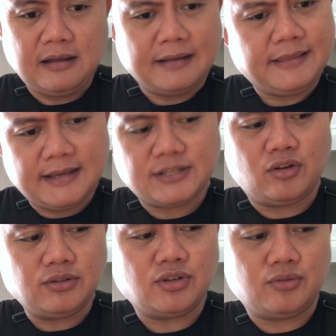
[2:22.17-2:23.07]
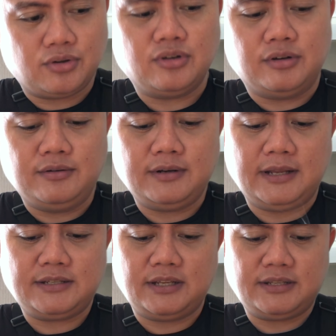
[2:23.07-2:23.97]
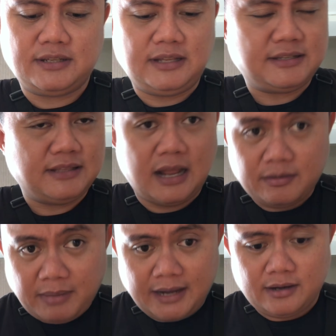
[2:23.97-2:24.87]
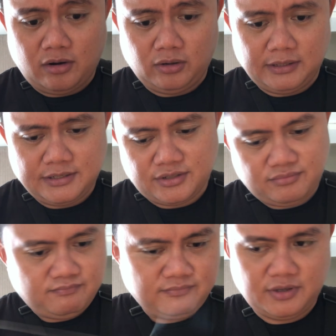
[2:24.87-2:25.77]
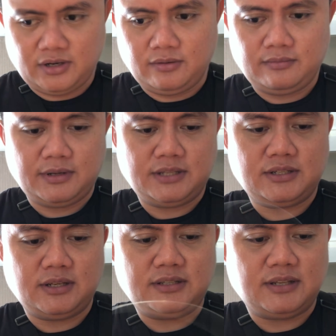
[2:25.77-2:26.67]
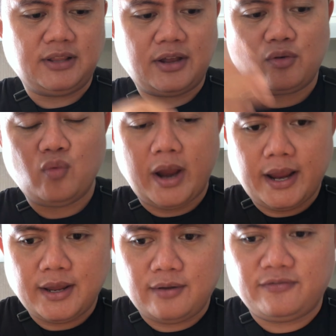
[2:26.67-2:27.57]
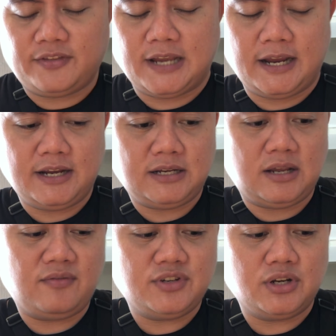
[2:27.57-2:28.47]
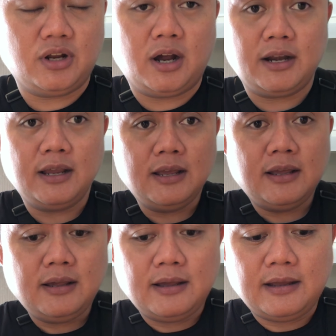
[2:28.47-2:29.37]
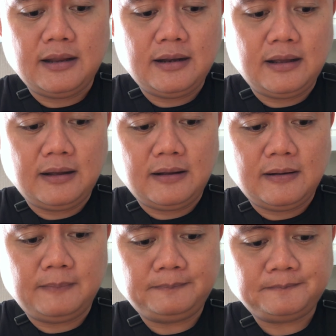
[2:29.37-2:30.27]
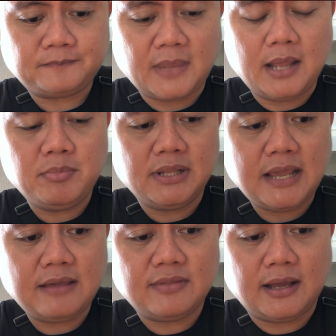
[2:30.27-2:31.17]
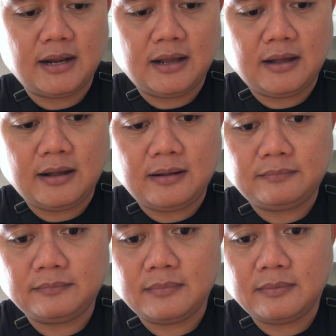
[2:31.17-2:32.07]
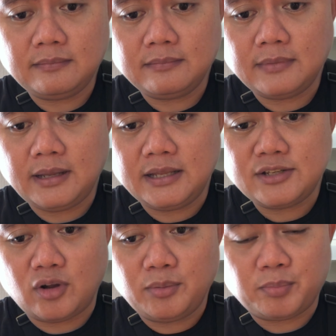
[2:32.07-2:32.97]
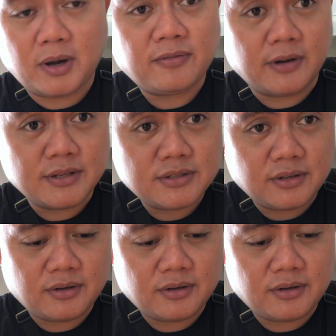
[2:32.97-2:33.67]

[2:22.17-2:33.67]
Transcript: I think it's also good. It's not bad at all. It's another way of tying the FG knot, and I believe that it's on preference.